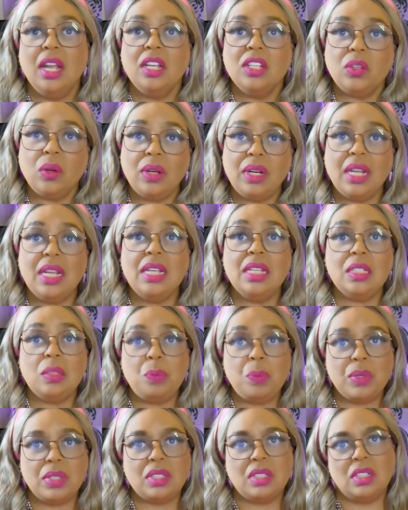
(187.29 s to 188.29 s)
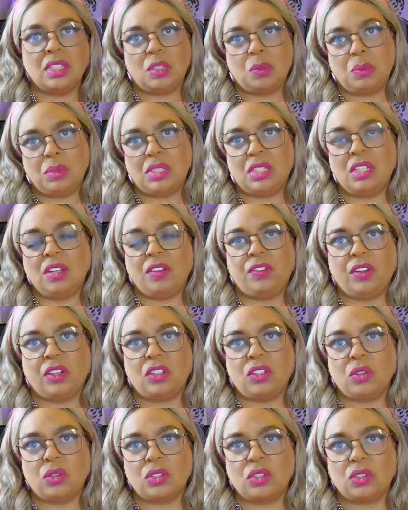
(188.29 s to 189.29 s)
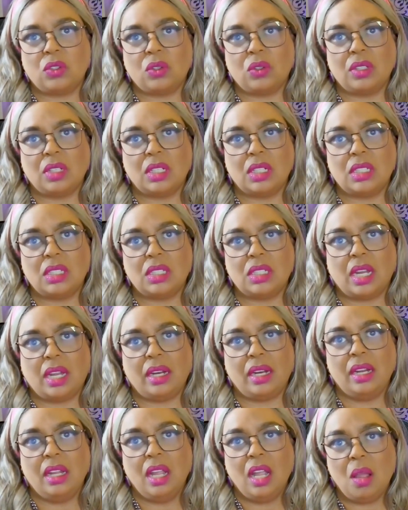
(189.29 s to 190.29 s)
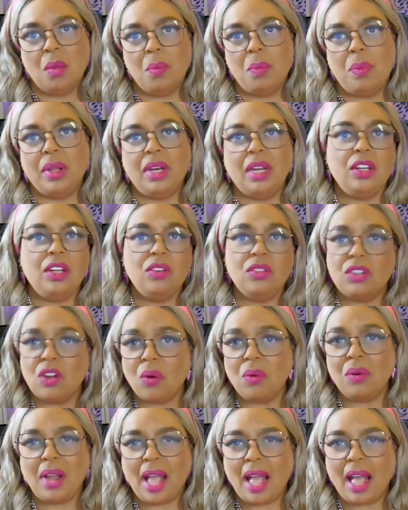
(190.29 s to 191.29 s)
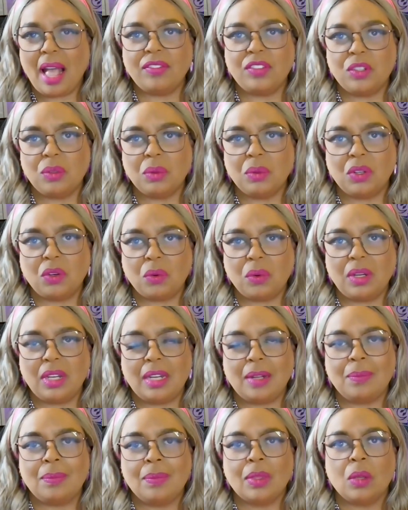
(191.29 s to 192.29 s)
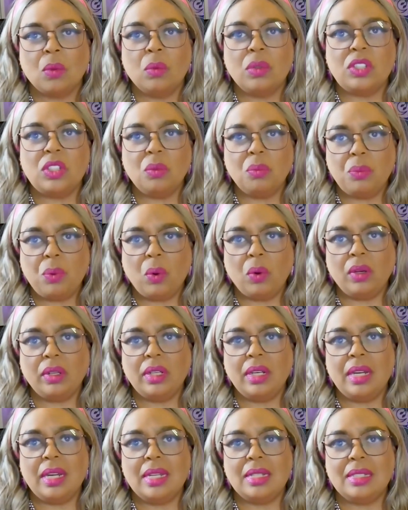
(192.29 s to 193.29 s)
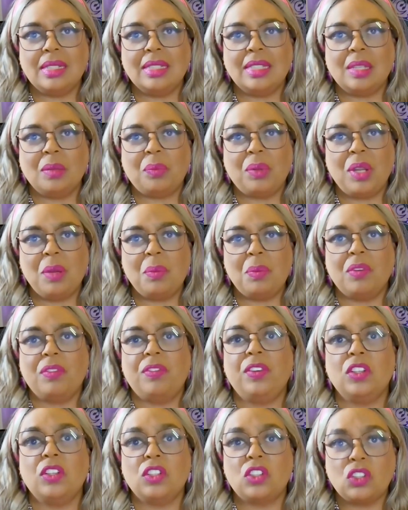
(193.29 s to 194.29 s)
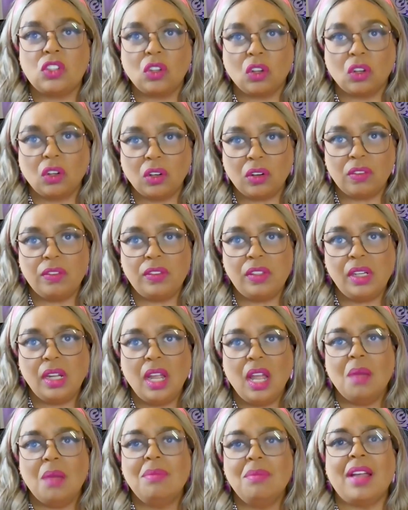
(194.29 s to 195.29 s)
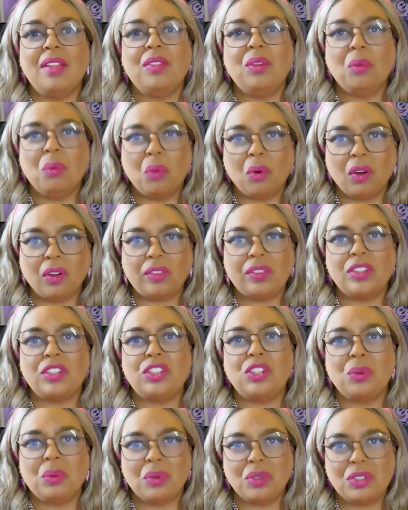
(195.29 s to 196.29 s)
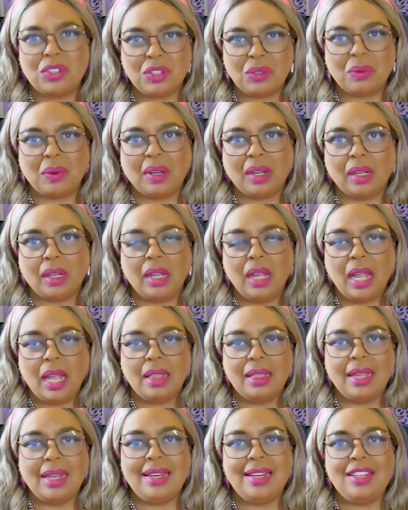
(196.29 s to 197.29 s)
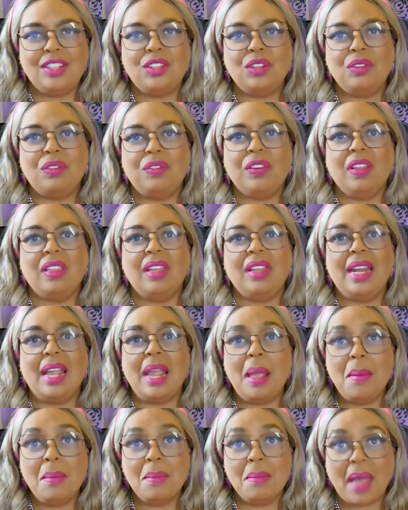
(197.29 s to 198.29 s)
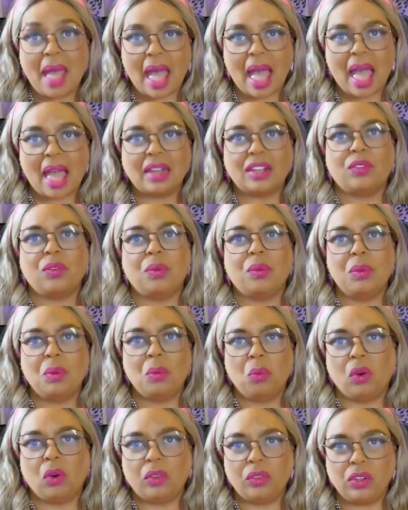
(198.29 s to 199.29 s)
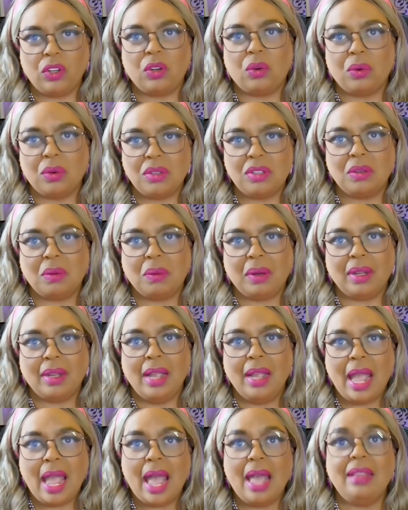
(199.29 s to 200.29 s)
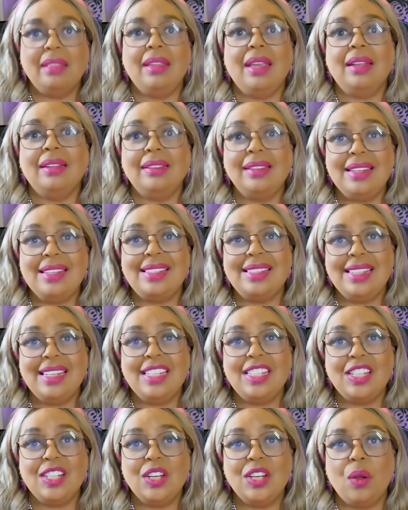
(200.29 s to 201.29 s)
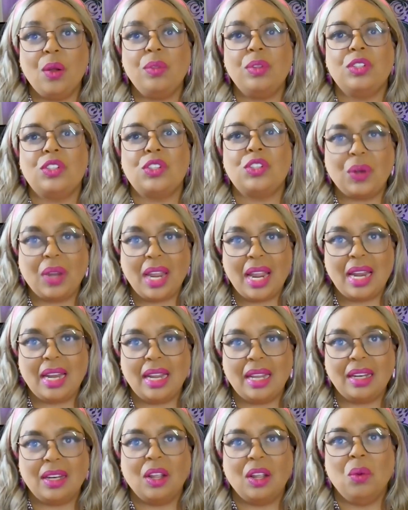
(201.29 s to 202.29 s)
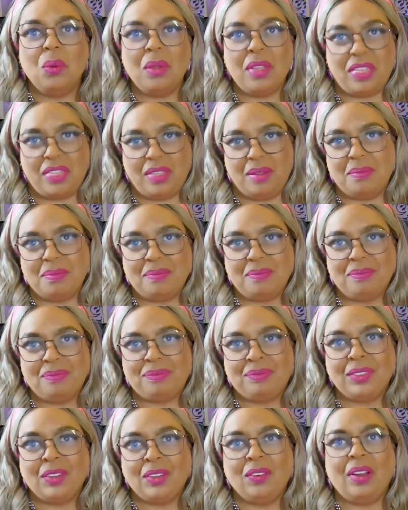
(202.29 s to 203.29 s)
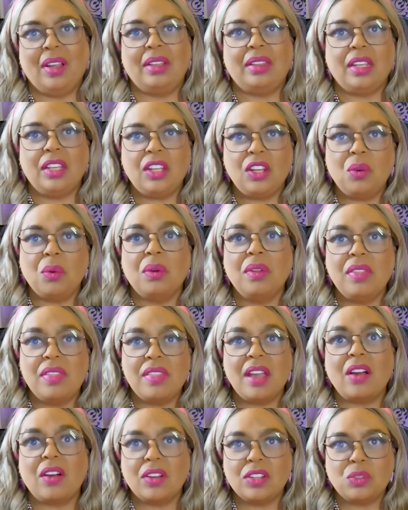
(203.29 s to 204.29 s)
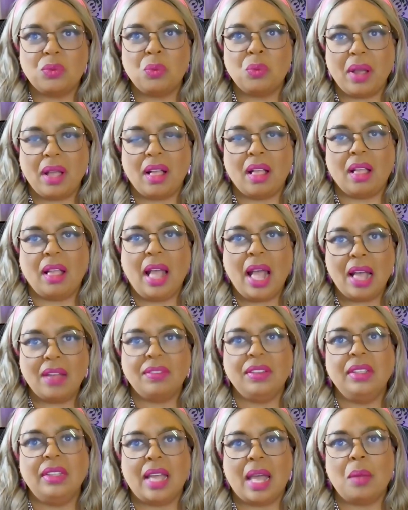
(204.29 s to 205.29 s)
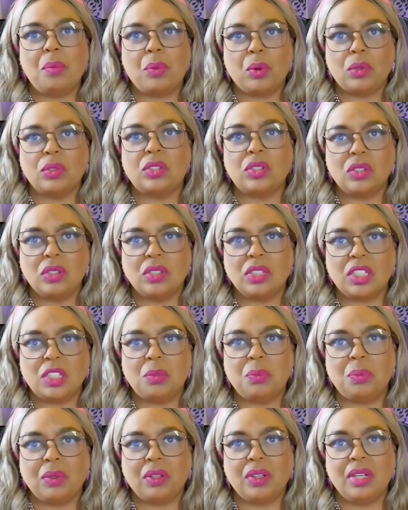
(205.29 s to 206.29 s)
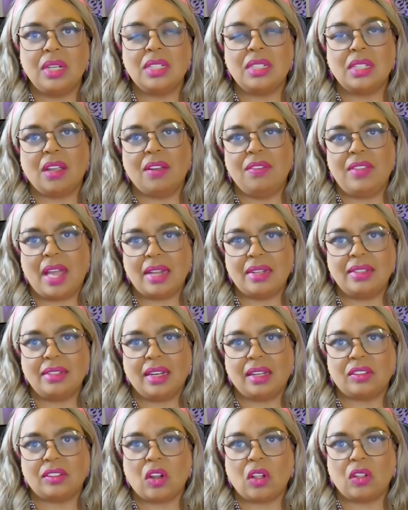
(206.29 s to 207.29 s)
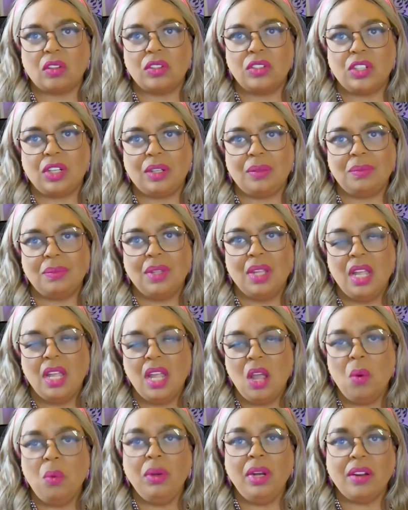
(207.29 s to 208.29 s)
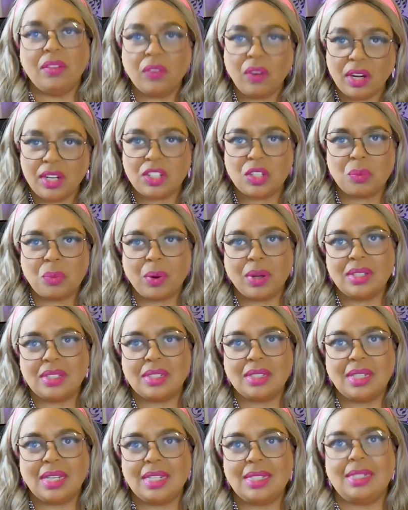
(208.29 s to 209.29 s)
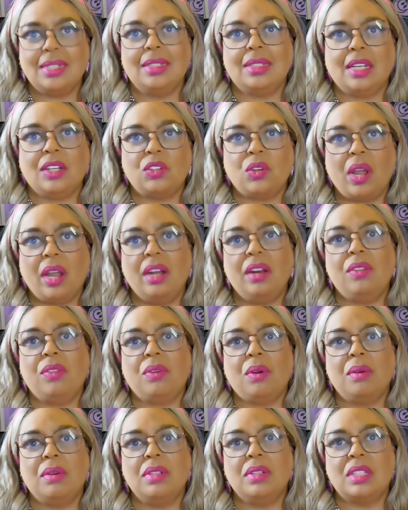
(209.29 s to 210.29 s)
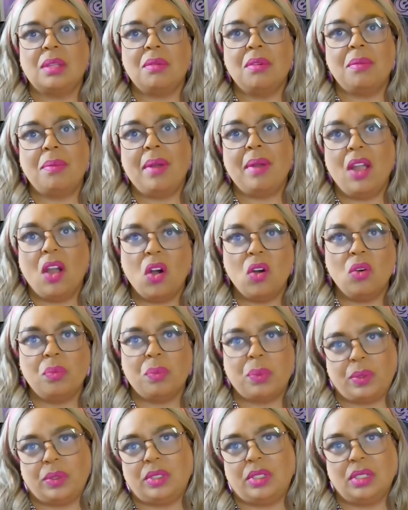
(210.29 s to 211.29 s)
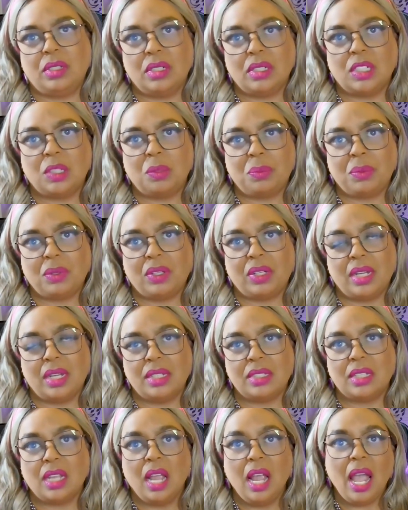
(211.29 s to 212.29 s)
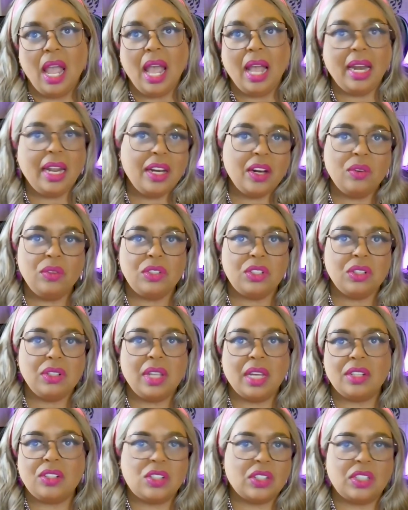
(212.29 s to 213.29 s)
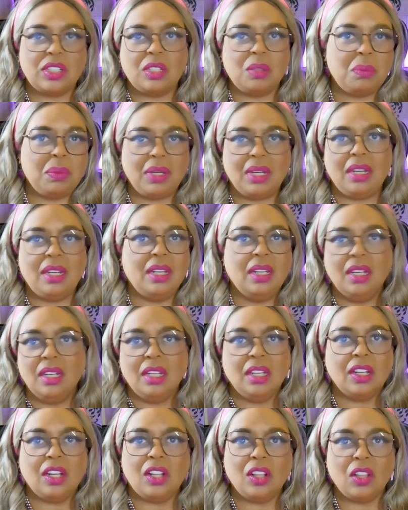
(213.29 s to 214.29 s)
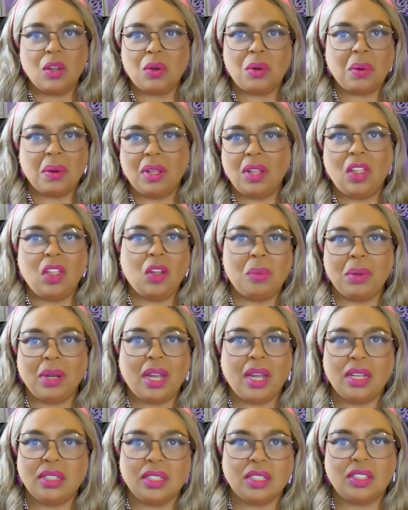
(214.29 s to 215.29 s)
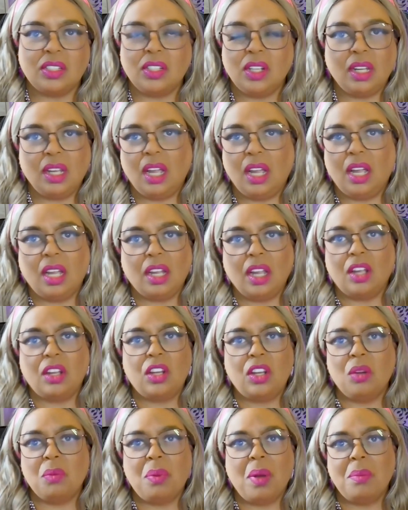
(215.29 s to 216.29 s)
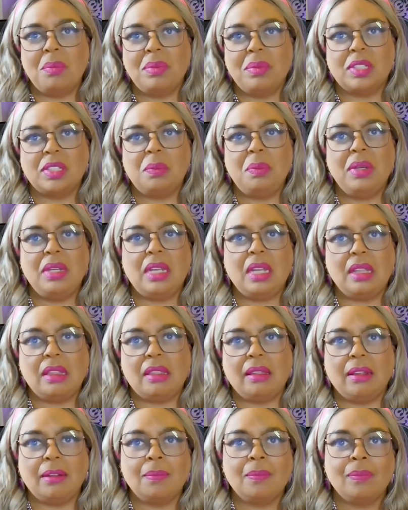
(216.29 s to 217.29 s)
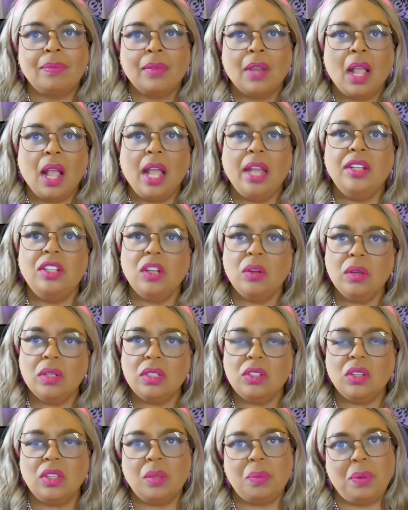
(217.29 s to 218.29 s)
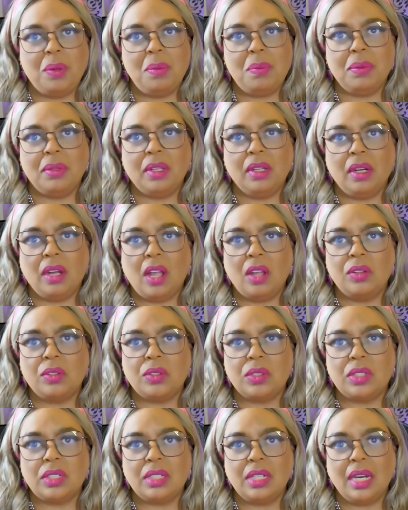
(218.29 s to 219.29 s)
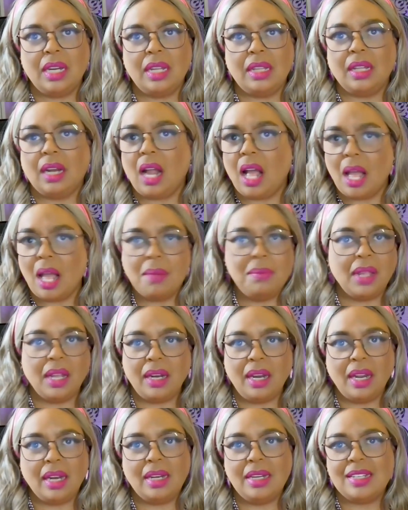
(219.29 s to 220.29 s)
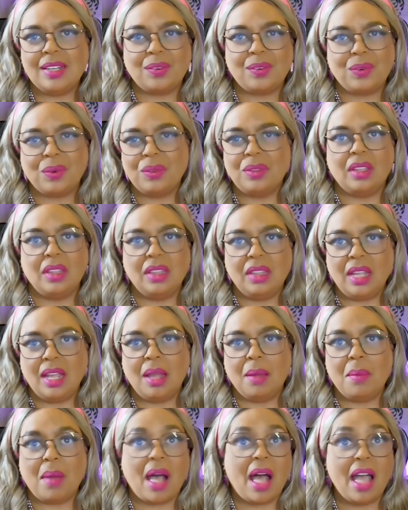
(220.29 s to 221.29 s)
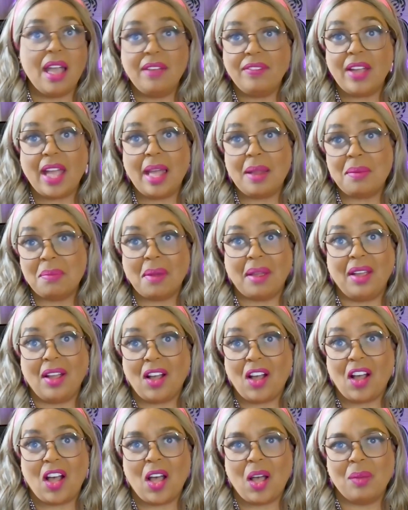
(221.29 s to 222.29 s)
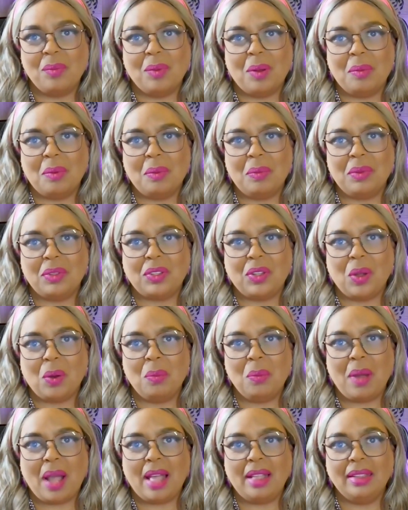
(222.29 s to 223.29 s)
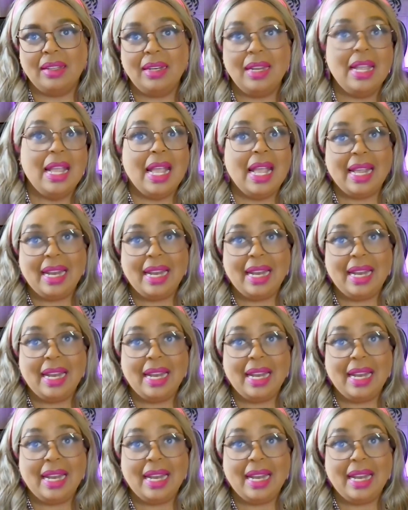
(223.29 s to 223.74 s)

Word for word: So it is business specific to a certain extent. But you don't have to agree. What's important is, is that people feel served by the work that you were doing. They need to feel an impact from the work that you were doing. And they at least need to know that you're in it with them, right? That you were there as well, having that personal experience of that technology. Whenever I do presentations, I try to throw in some of my own personal experience. And I don't do that just to be colloquial or because it's a, a, a cute public speaking thing. I do it so that people can understand that I'm not any different than them. I've had my aha moment with Copilot.